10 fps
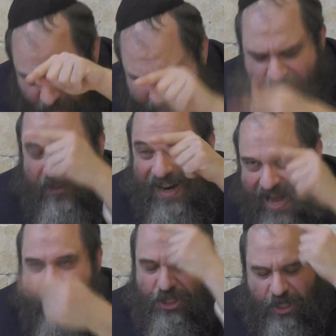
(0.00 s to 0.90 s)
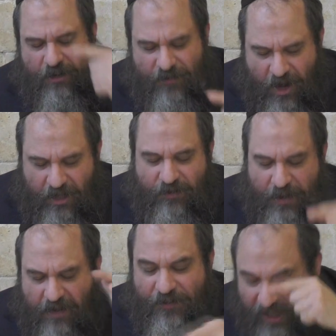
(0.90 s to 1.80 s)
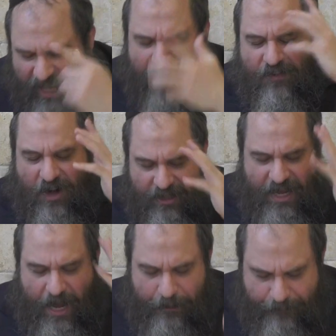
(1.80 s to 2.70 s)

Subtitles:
infinite energy of God, from the infinite light of God. Yeah.